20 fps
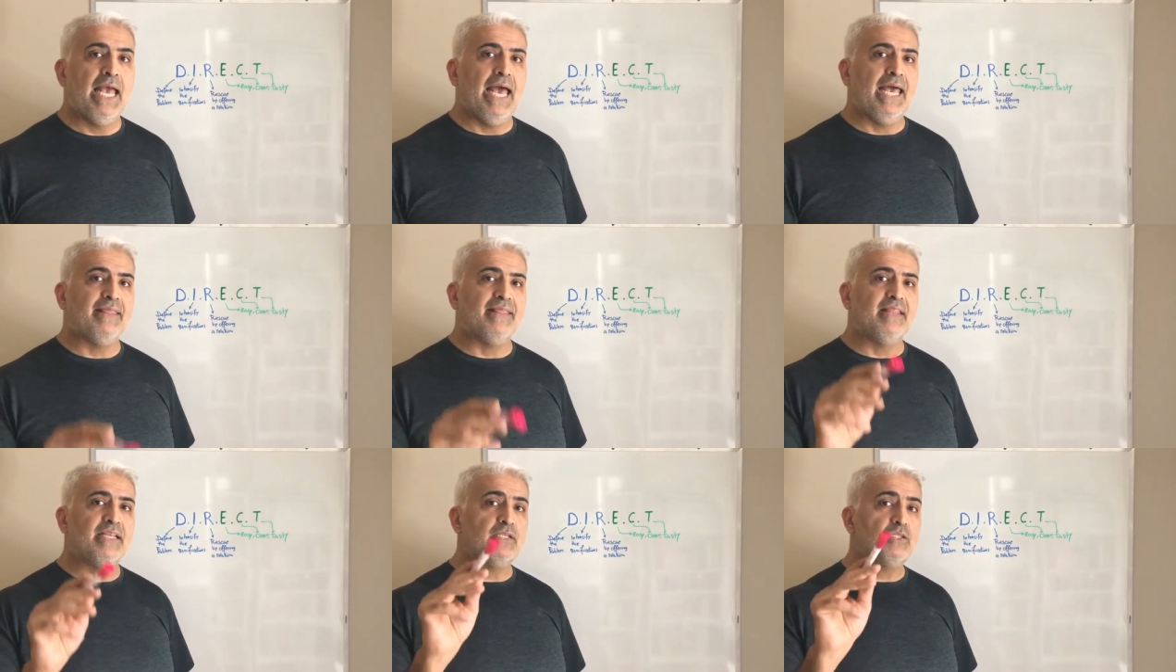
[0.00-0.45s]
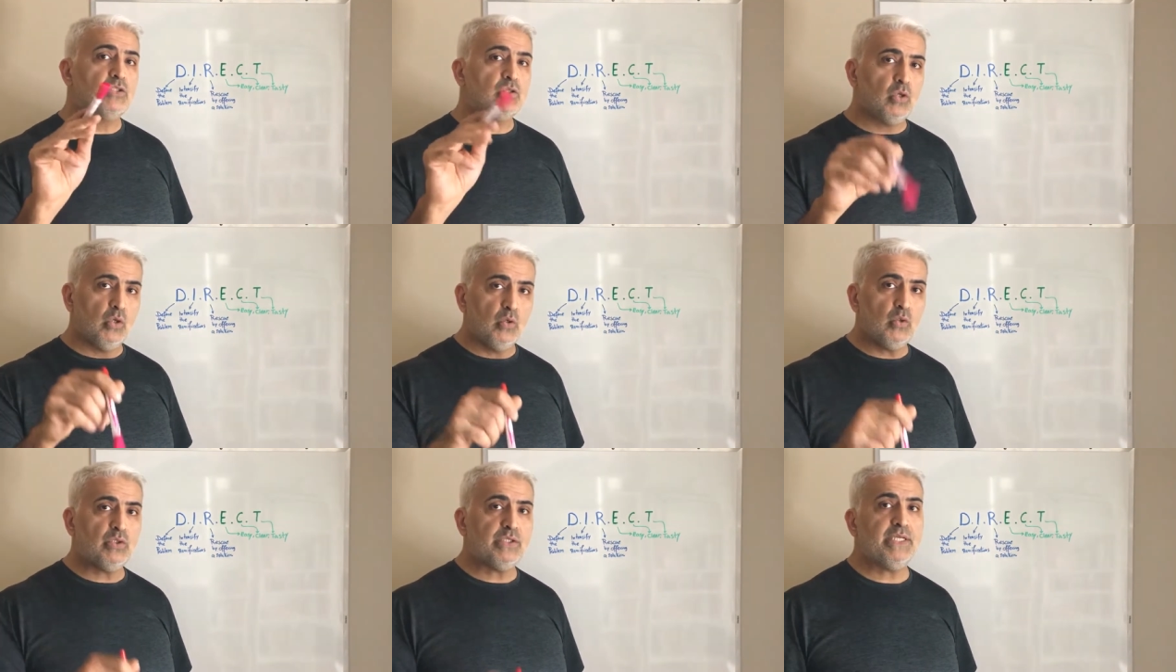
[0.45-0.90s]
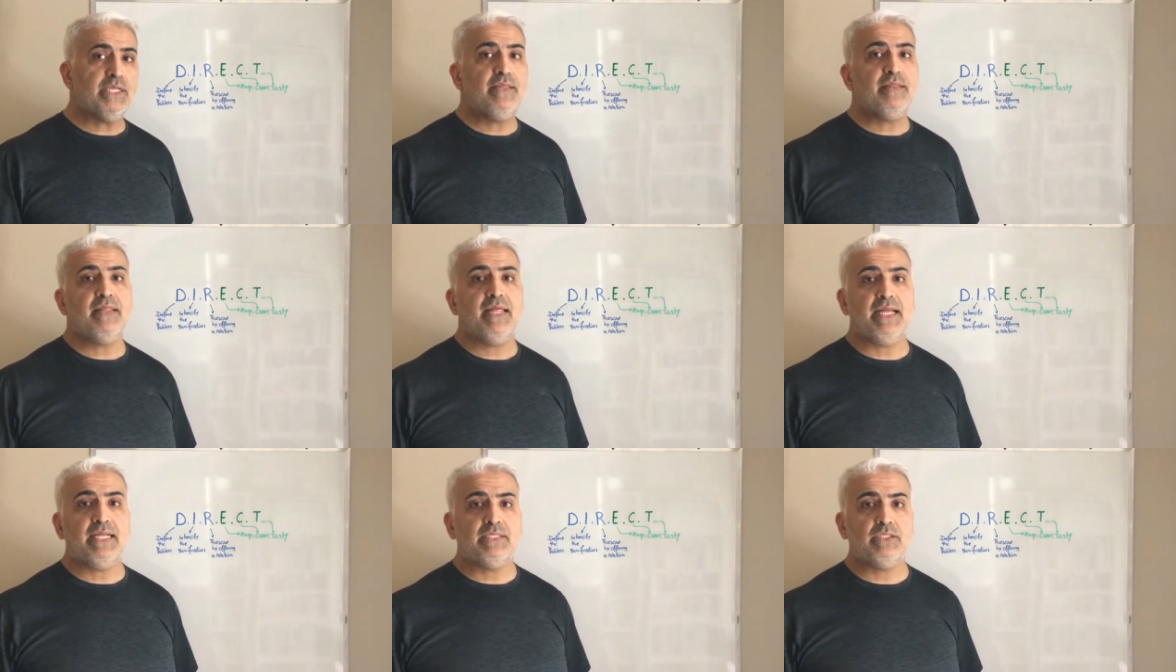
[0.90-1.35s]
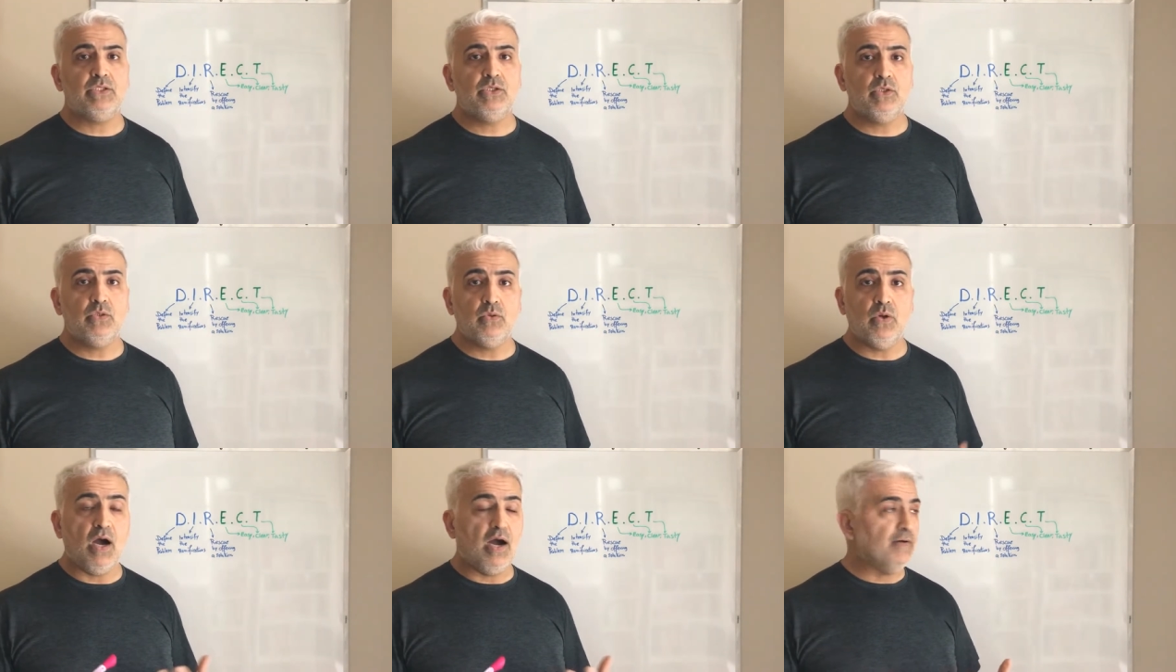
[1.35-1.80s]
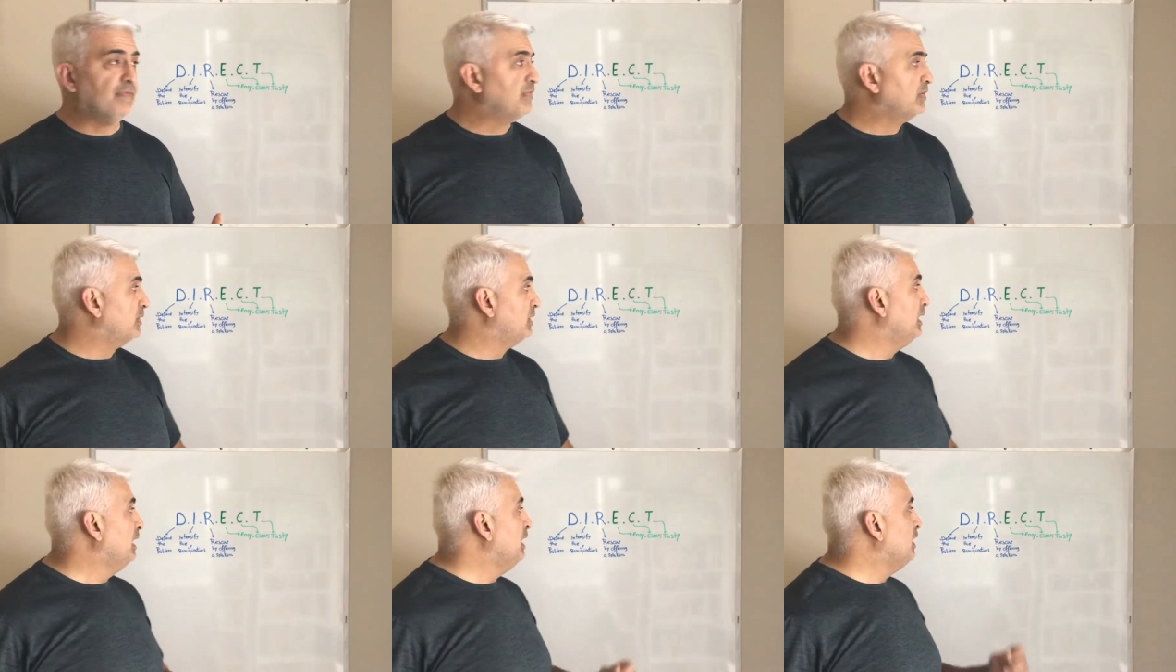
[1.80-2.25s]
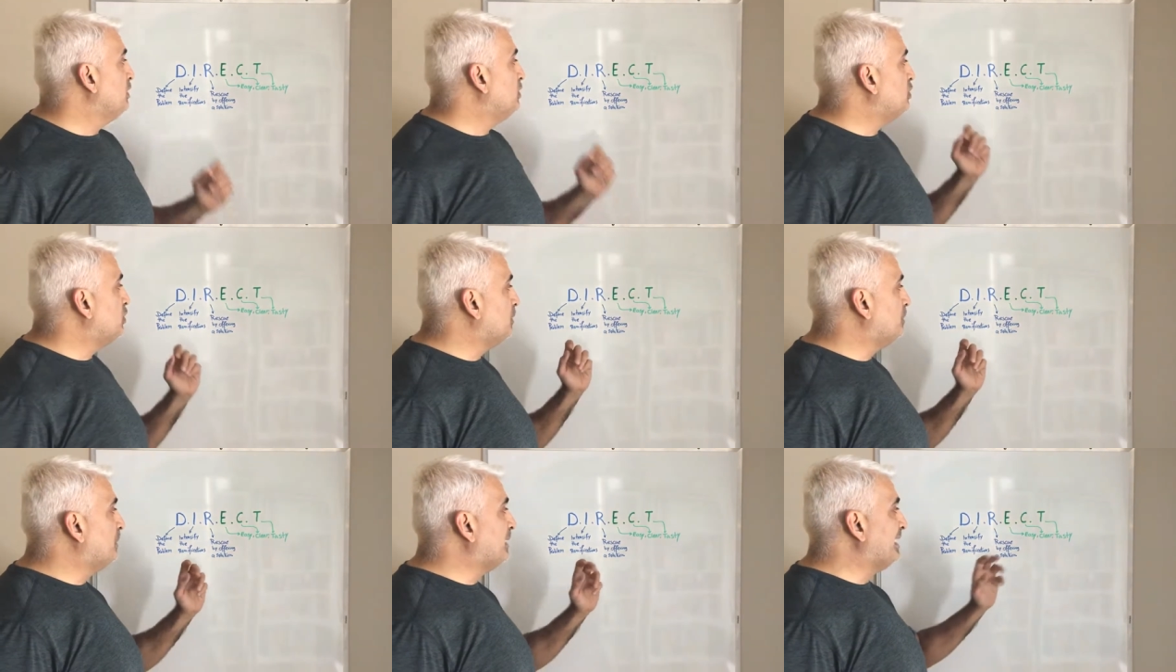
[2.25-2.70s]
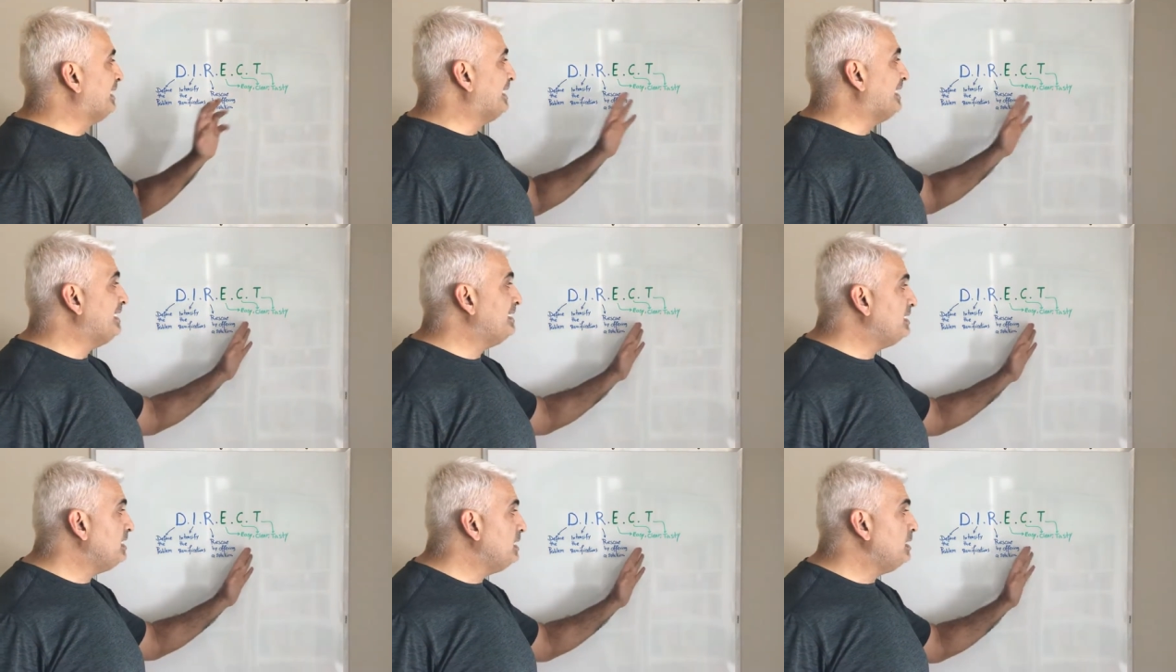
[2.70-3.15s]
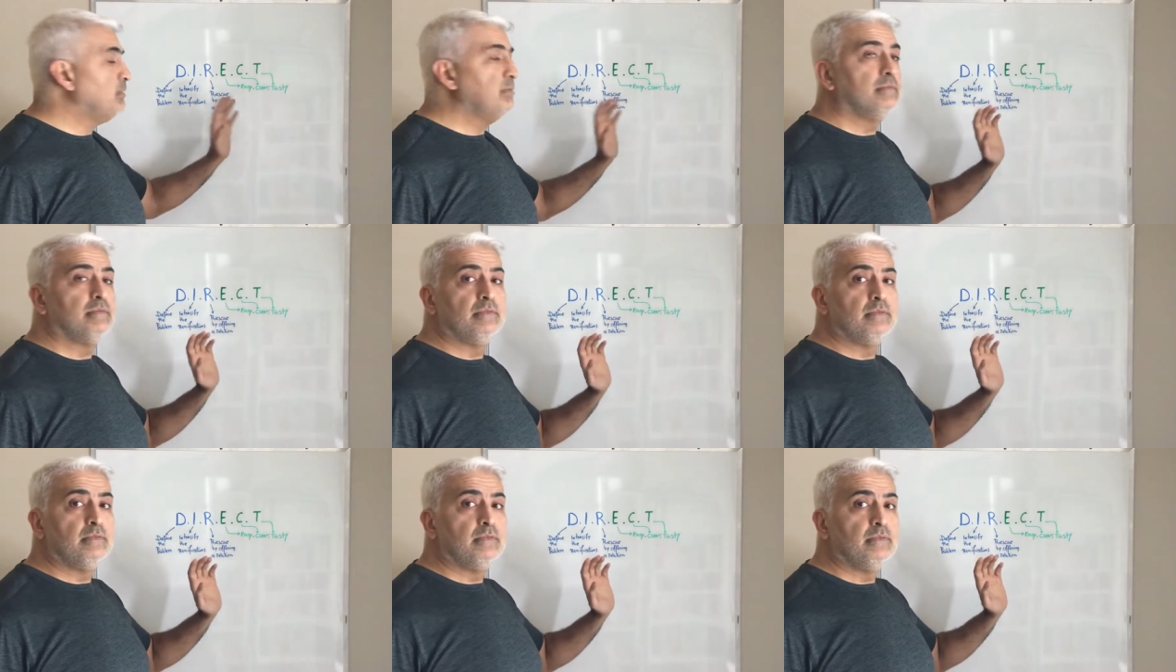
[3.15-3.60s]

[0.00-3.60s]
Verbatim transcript: And the solution that you offer should be easy,